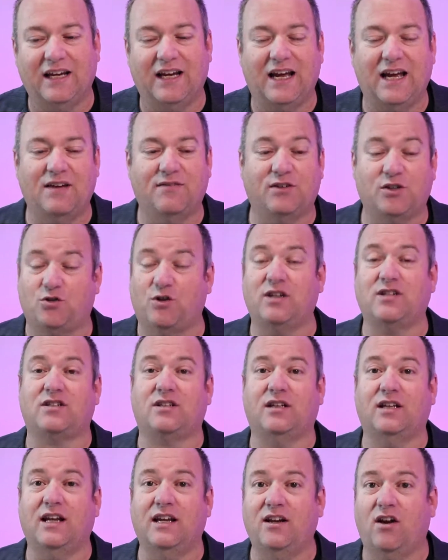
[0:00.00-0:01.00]
have addressed
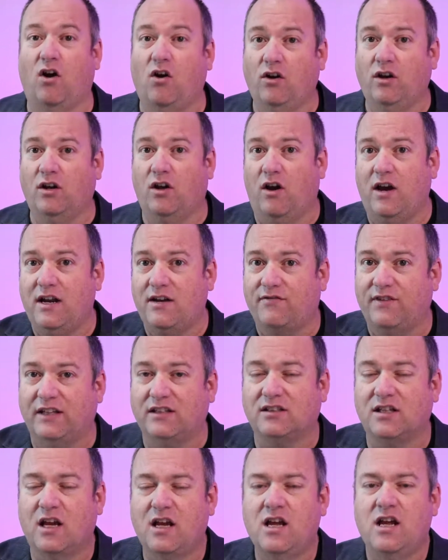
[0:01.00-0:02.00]
in online events.